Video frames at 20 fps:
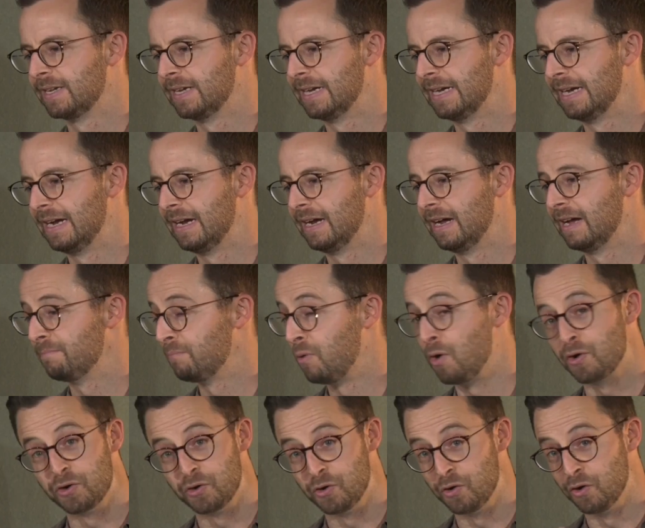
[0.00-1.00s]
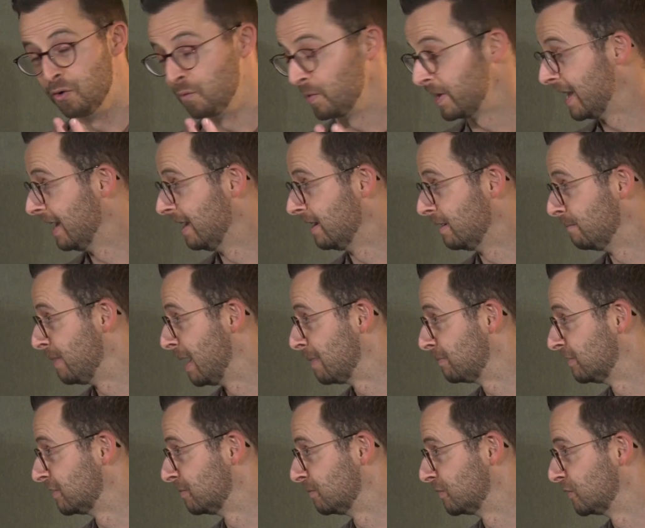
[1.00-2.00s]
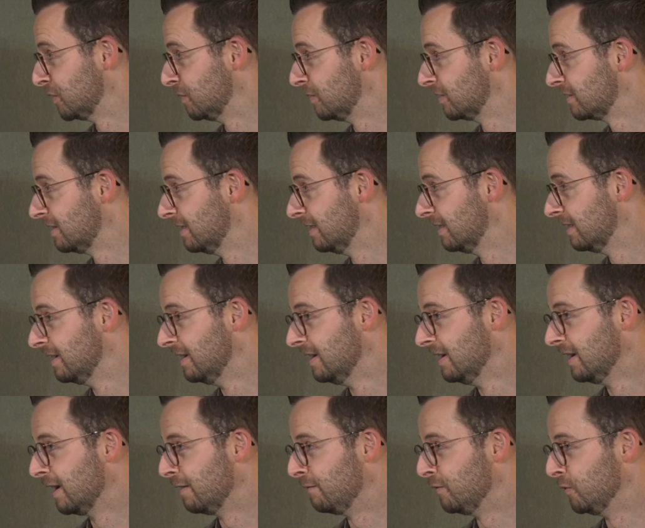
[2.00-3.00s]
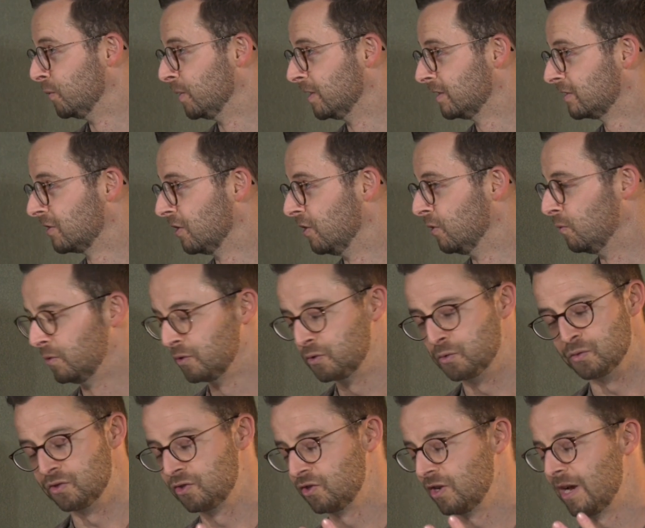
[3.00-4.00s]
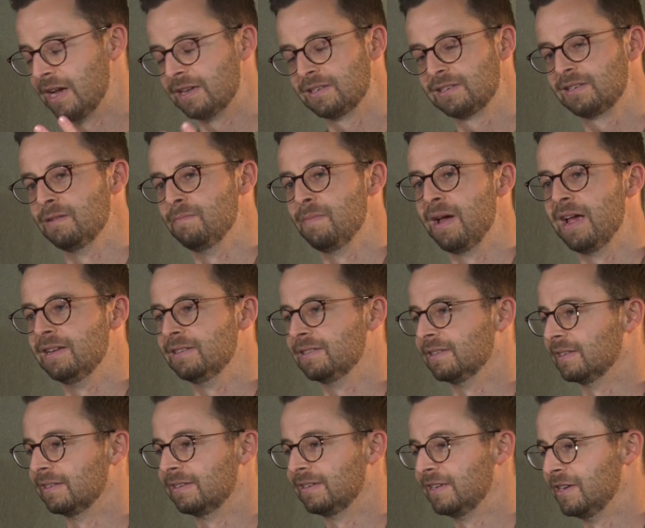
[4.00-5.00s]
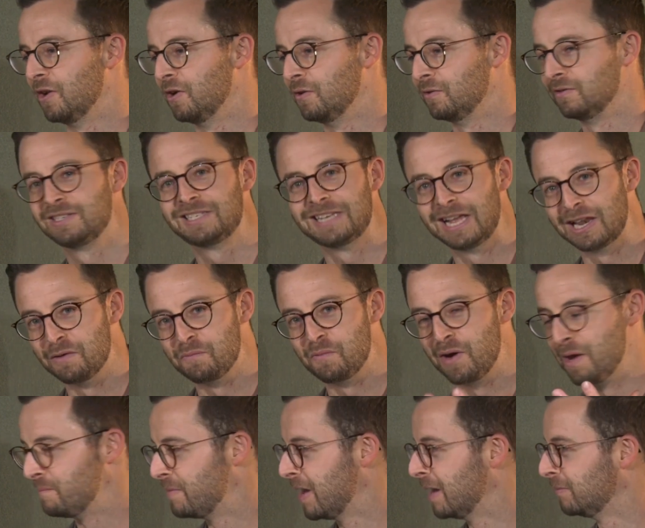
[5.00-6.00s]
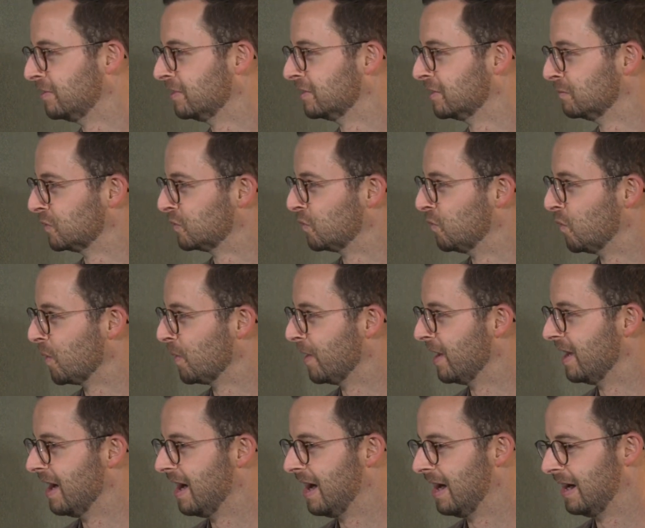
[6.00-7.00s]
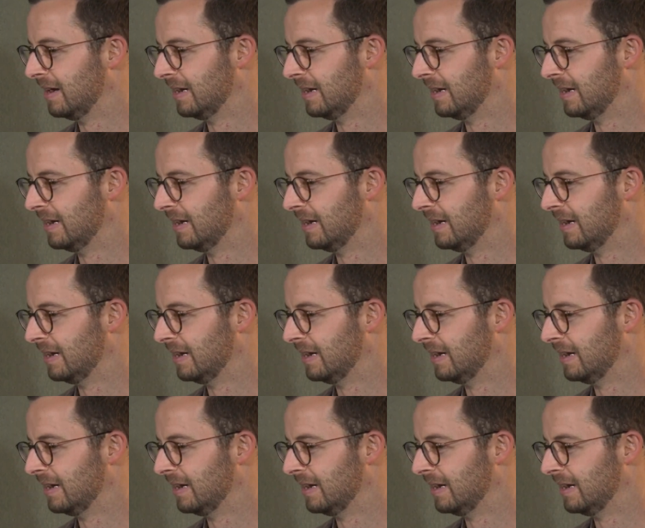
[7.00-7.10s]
Porirua, we had a baptism service there a few weeks ago, which was just amazing. You know, celebrate baptisms for what they are.